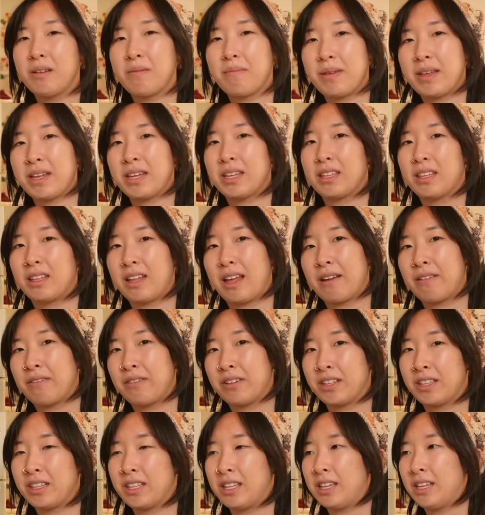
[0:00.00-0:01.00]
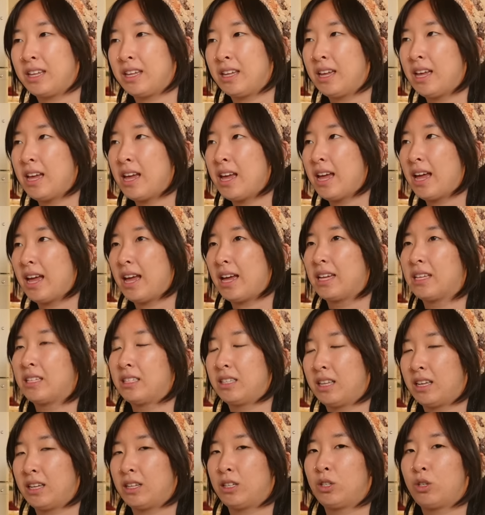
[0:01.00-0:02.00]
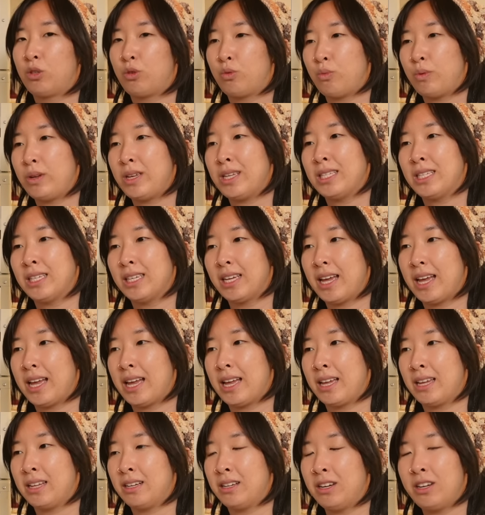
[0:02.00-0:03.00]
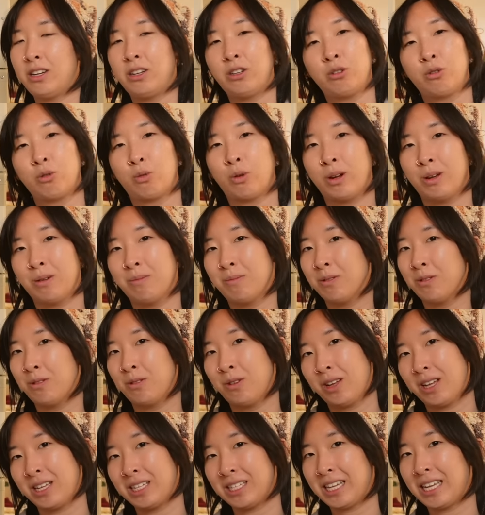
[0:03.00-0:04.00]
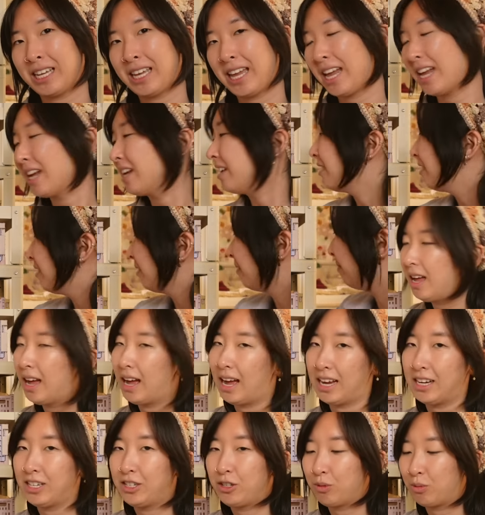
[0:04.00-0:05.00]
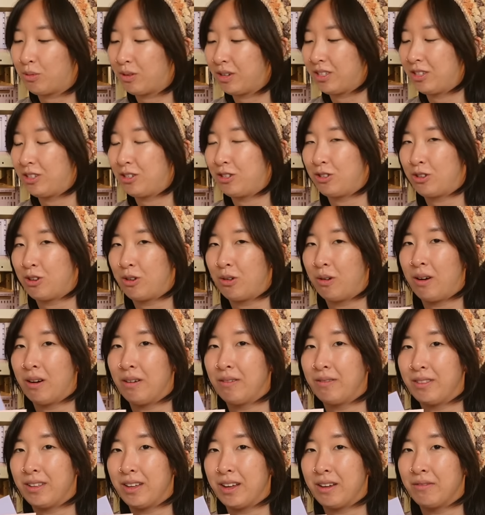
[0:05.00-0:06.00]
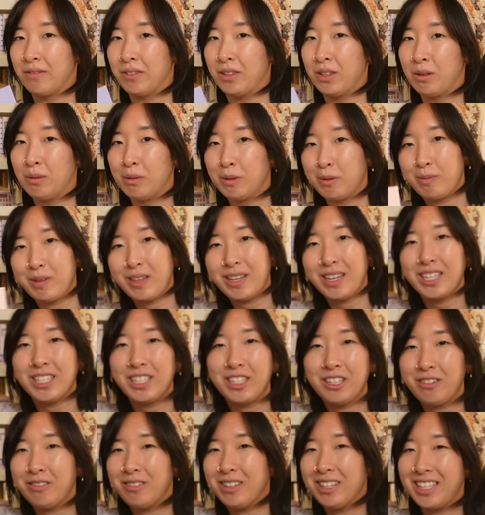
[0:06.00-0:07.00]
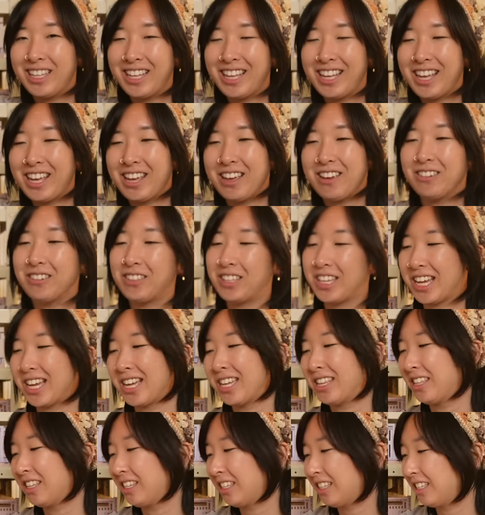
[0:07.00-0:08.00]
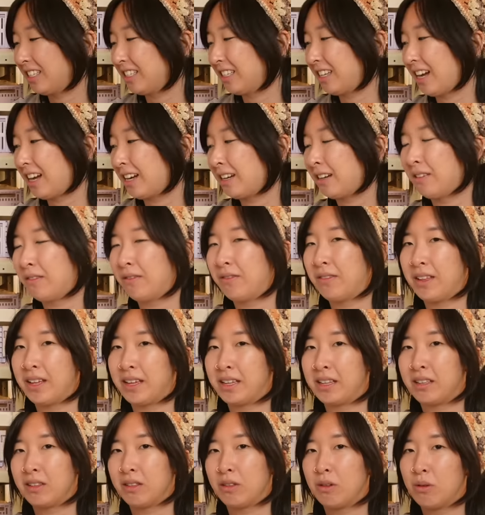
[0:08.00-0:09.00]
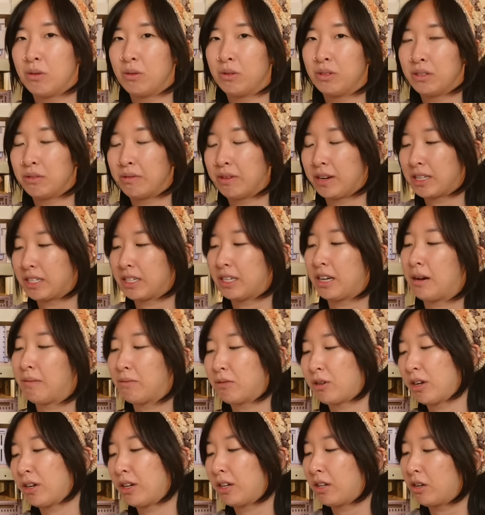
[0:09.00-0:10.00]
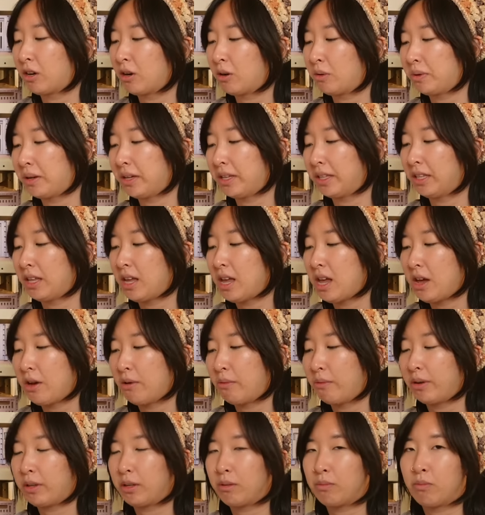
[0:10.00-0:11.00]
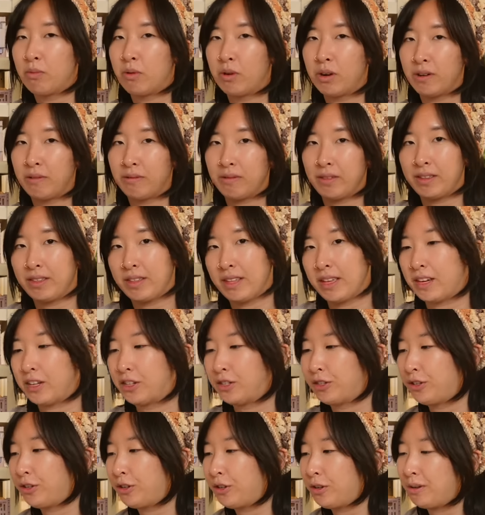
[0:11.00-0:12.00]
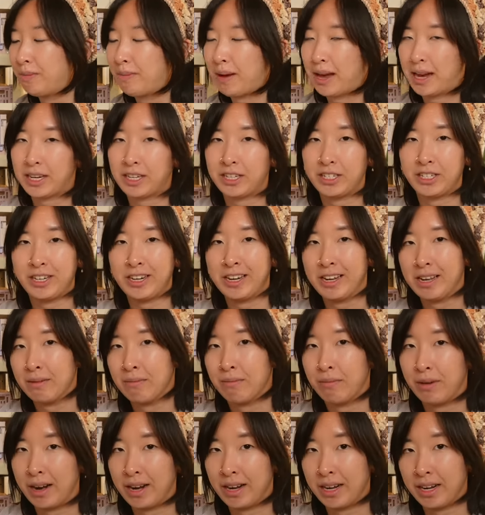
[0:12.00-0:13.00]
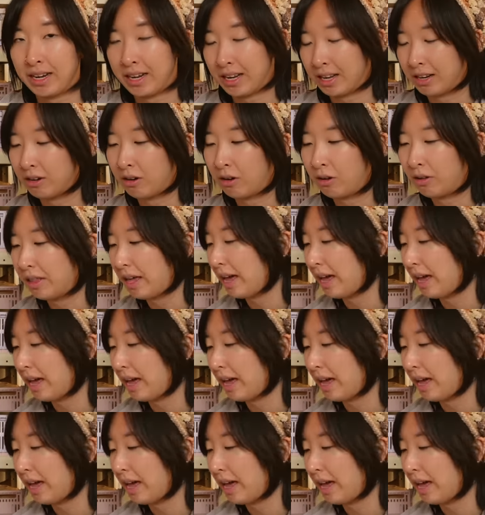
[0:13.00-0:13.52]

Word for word: to make everything as like sweet and enjoyable as I can. I just wanted to show off the envelopes because they're really cute. And this is kind of like the whole direction I'm trying to go with, with more of the thanksxu packaging and branding and all